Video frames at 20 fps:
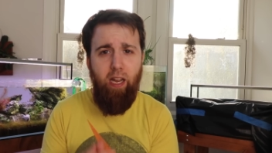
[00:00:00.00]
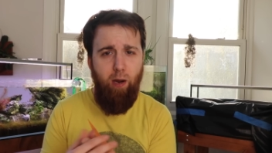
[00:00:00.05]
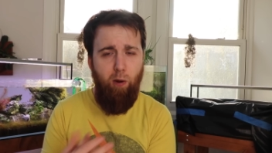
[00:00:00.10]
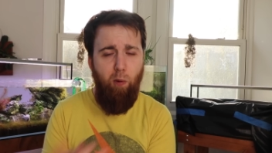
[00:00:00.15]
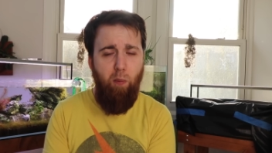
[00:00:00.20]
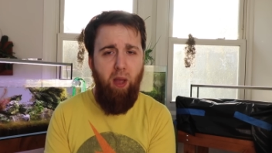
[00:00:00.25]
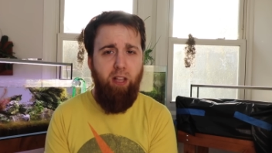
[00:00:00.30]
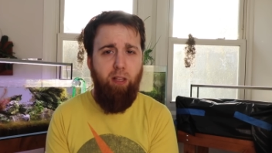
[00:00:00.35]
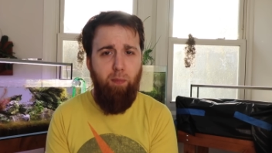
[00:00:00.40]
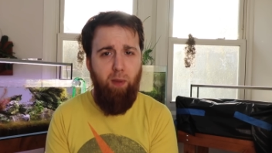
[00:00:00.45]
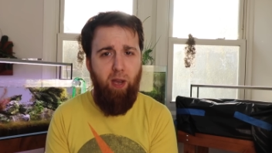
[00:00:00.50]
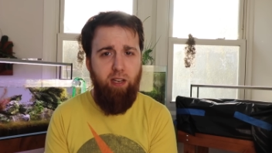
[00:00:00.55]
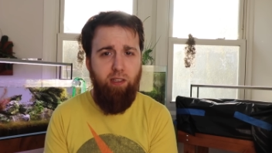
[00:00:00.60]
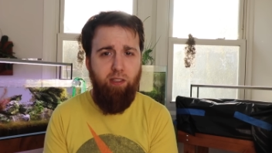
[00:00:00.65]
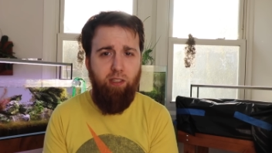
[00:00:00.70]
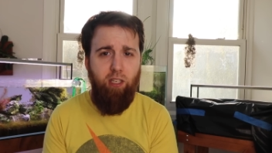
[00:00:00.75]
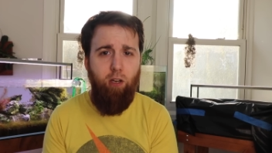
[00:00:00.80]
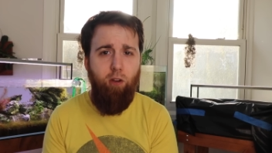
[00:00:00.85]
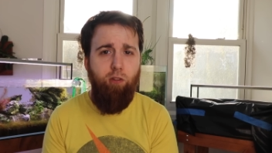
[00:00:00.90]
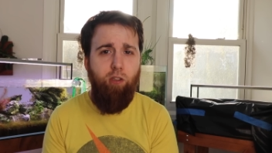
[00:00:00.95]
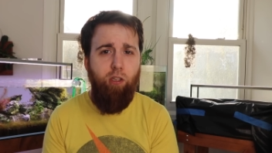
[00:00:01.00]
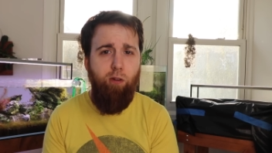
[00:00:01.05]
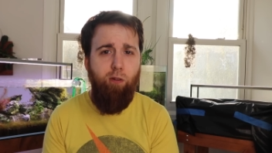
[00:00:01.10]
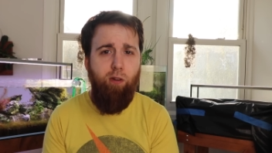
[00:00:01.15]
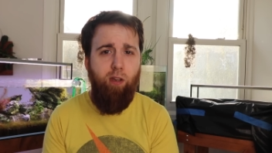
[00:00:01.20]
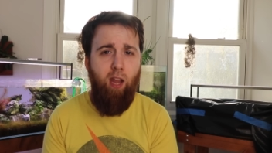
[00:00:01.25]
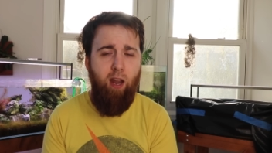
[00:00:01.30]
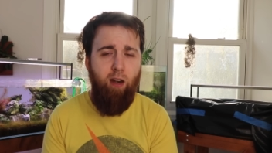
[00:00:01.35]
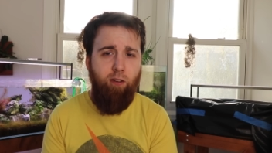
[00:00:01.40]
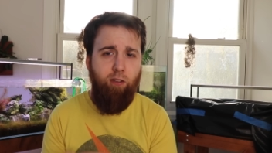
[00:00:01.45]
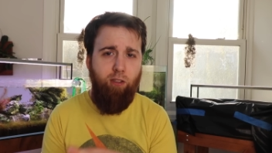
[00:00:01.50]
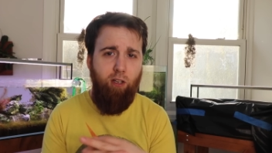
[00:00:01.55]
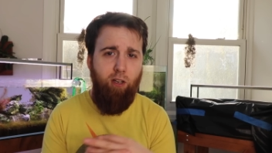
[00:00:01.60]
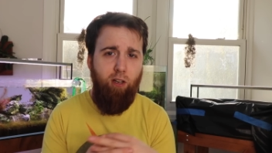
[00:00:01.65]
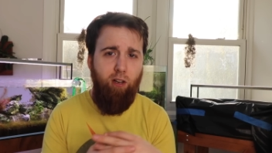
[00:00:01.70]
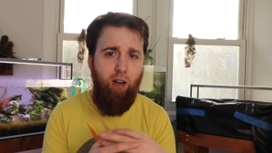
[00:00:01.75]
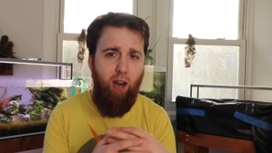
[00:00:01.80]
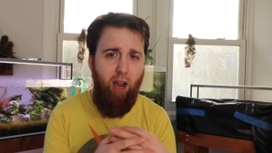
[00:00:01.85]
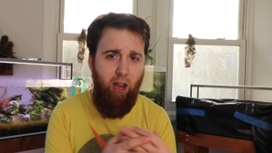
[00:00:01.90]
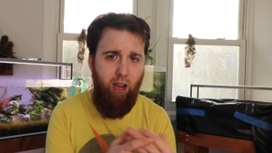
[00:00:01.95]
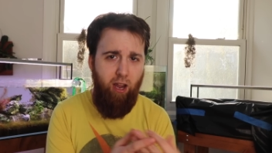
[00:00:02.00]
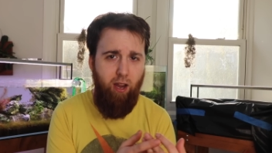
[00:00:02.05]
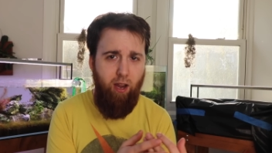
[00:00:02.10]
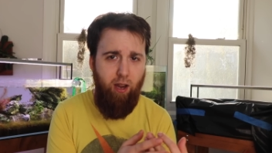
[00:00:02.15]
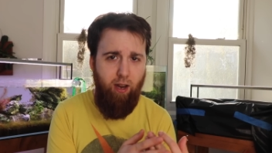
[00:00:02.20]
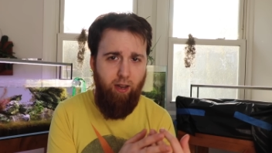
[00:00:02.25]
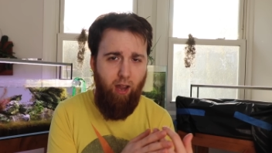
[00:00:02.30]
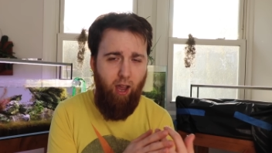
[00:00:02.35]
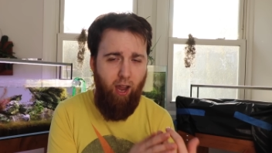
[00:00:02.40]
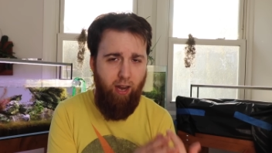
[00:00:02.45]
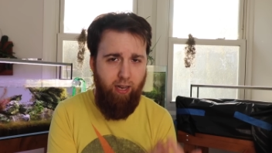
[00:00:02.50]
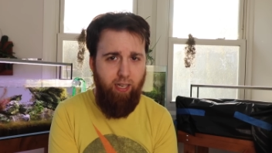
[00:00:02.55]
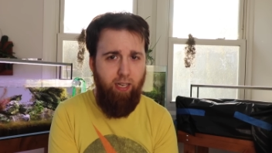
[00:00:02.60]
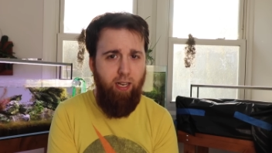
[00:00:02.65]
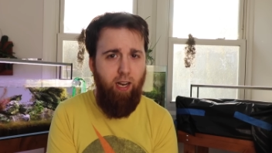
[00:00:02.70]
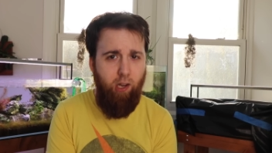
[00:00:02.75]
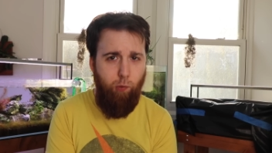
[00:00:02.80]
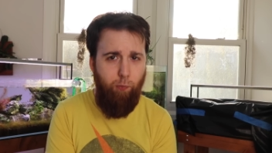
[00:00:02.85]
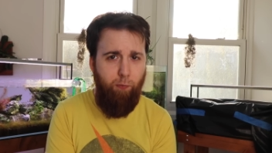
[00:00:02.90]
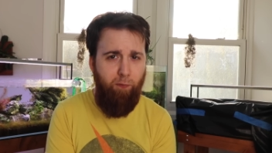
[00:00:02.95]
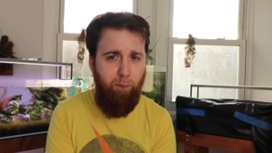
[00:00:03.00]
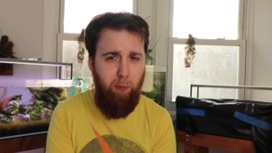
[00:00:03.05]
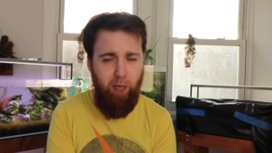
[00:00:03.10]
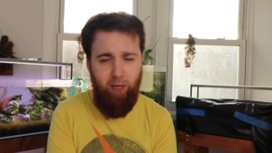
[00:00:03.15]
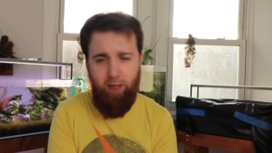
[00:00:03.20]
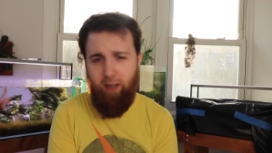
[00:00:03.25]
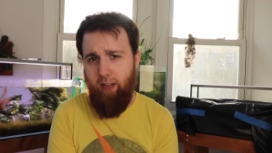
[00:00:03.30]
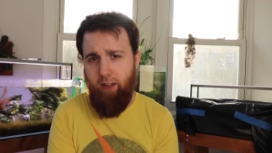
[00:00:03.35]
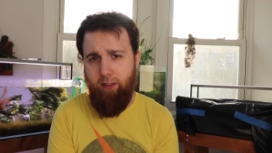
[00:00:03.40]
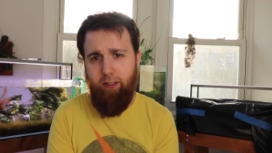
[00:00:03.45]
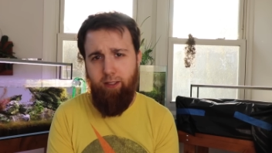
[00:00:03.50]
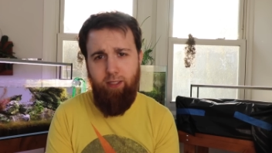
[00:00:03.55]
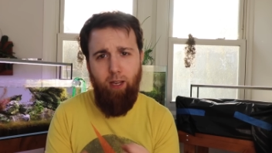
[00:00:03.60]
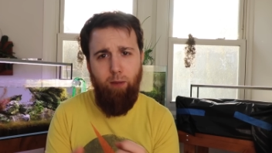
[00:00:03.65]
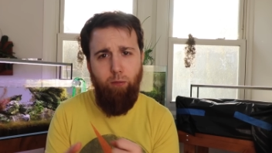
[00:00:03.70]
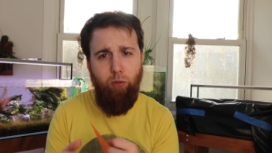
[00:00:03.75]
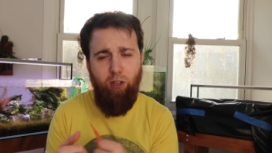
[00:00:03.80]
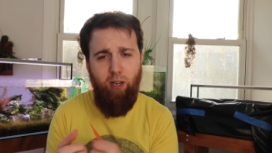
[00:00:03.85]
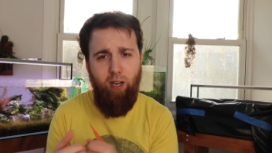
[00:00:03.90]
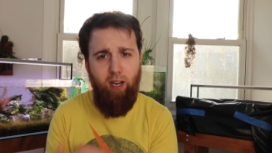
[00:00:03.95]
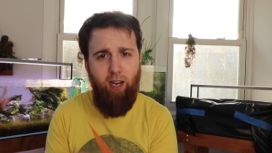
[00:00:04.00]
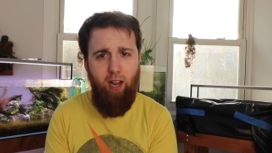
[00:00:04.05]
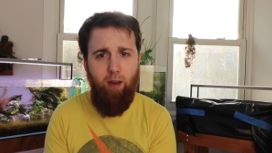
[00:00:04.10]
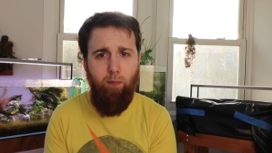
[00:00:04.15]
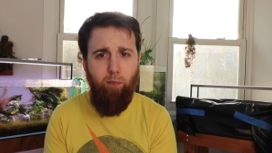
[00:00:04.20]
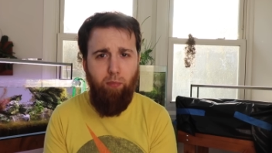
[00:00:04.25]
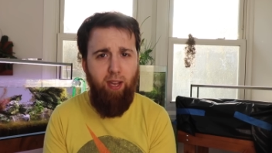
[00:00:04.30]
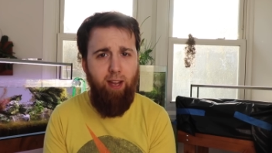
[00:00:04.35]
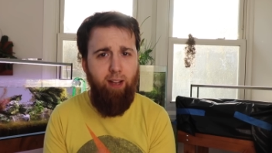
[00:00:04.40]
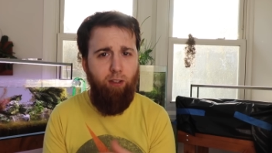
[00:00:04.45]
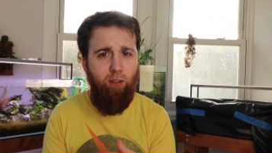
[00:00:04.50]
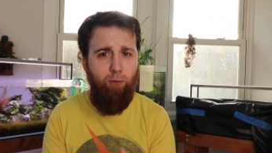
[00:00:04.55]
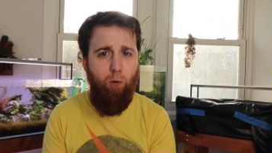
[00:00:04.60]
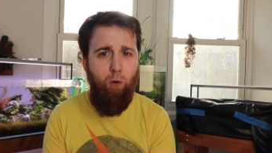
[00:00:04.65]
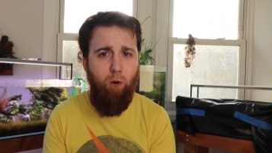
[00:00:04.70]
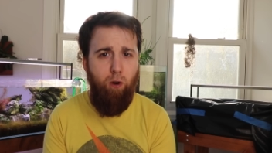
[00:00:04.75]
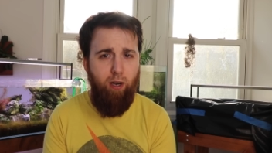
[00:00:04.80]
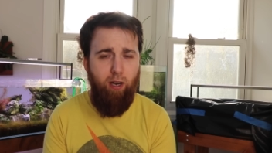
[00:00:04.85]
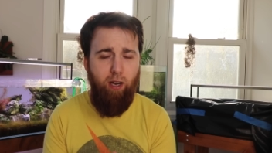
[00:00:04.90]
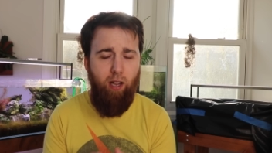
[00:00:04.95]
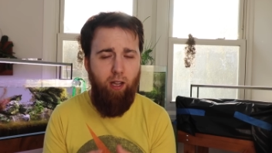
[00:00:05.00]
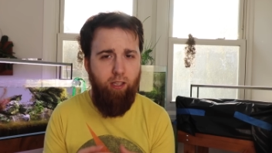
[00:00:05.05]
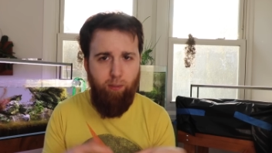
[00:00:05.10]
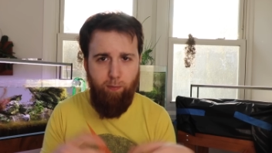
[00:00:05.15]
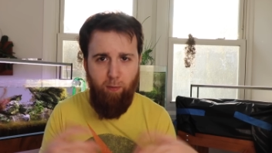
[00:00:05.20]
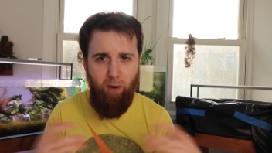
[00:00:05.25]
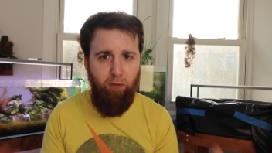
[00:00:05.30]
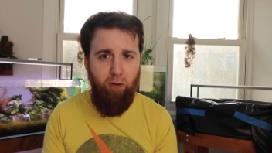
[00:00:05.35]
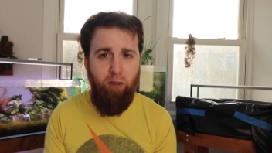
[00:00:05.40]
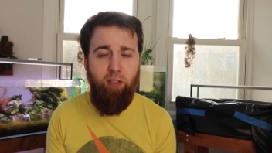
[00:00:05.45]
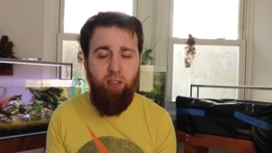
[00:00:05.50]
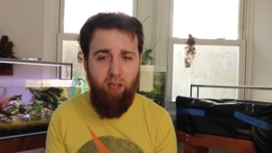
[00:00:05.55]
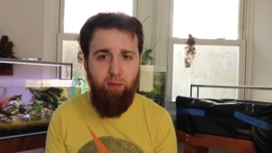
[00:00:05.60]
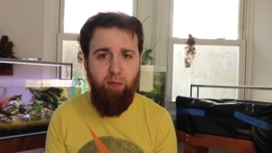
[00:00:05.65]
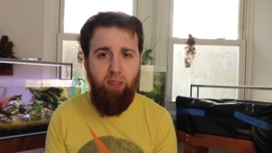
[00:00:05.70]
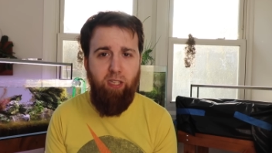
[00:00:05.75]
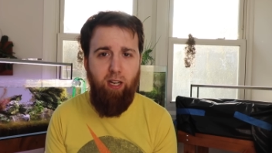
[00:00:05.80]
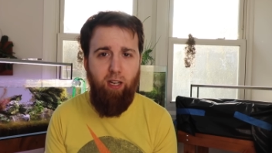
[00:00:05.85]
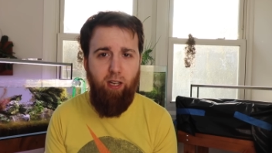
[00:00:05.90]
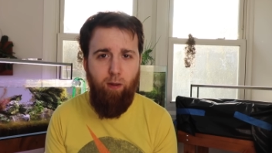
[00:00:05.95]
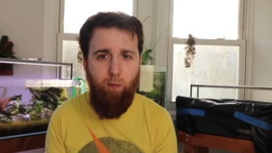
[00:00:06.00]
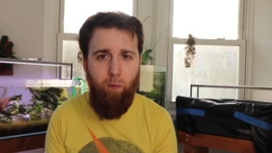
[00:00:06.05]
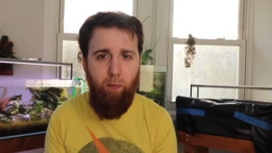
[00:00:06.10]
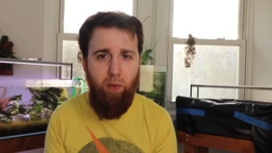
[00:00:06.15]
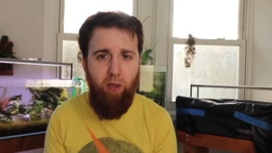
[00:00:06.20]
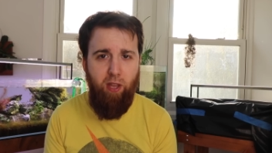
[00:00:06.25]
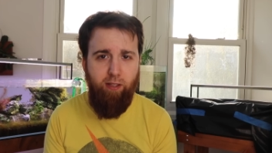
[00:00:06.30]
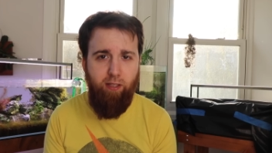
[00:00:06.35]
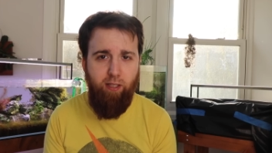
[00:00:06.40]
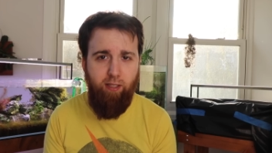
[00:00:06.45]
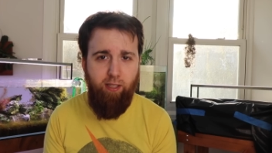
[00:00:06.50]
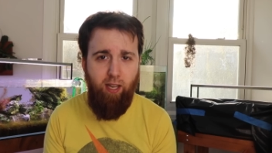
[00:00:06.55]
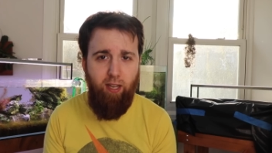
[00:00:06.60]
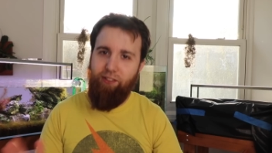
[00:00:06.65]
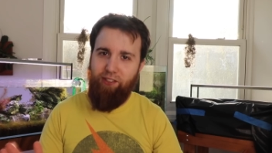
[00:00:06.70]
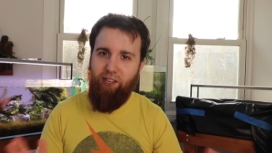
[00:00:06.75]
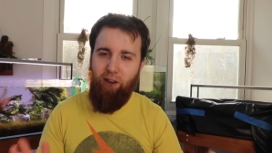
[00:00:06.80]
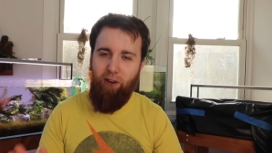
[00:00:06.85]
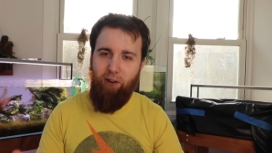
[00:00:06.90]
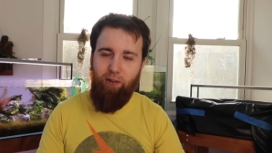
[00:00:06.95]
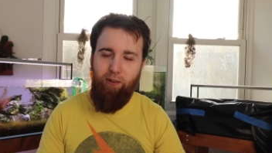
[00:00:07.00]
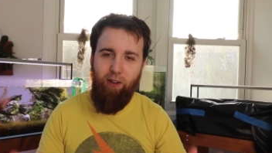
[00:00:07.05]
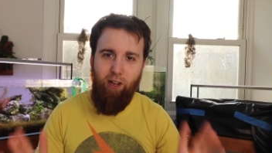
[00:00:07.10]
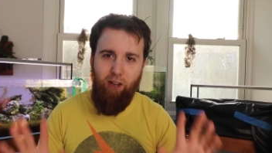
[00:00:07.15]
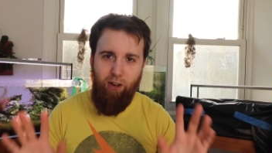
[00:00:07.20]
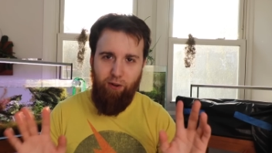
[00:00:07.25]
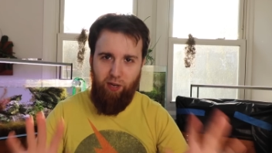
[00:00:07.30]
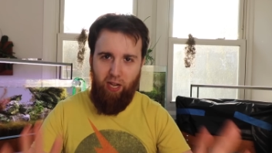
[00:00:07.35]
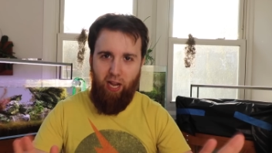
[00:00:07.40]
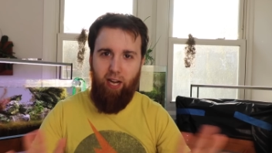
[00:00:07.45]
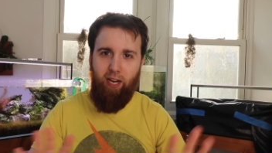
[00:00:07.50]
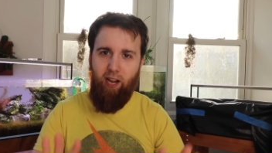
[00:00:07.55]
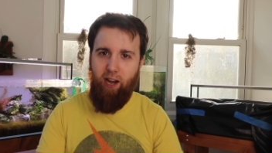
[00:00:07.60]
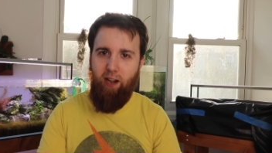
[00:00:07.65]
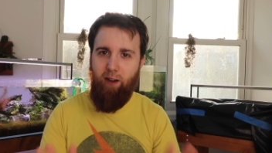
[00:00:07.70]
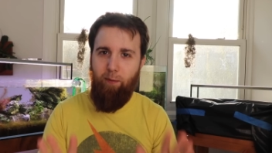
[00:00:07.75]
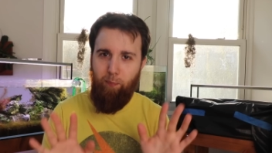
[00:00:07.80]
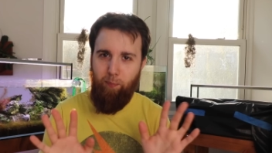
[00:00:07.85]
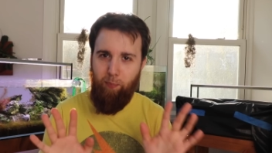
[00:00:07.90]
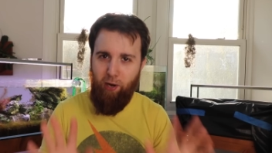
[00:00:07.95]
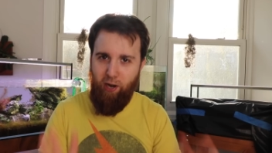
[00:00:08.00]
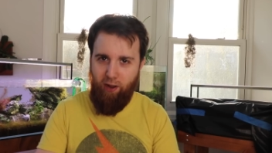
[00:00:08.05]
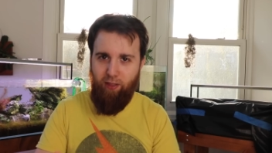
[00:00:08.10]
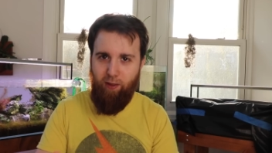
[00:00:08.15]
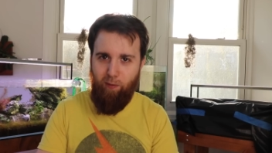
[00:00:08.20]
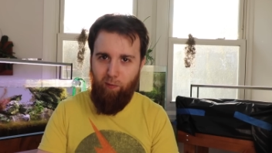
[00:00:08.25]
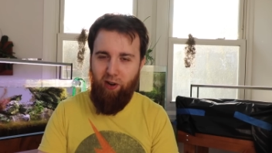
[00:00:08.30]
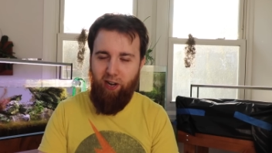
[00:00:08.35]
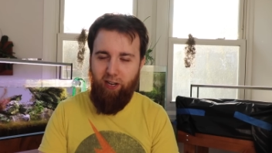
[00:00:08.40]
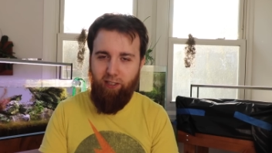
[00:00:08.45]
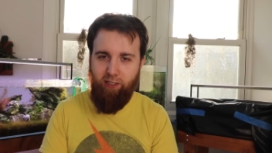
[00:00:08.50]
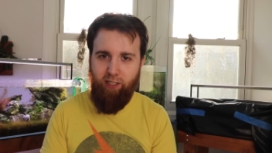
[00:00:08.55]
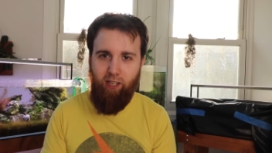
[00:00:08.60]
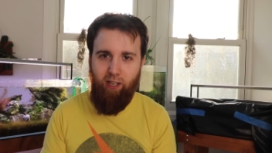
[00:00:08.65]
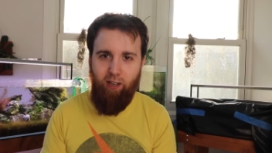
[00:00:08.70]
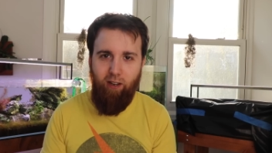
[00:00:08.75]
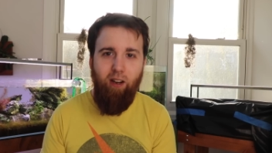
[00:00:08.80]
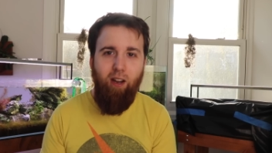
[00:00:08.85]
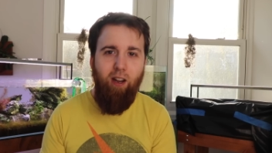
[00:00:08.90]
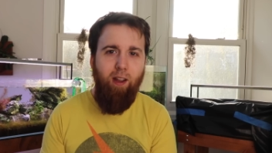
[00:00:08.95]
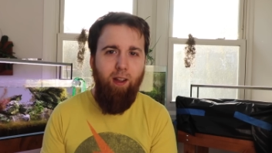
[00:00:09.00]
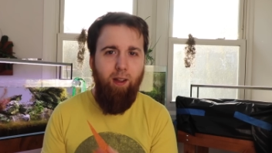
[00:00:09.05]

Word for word: I'm about to buy a CO2 canister, and I need help picking out the substrate and plants for it. It's my first time setting up a planted tank. So we gotta kind of put on the brakes here,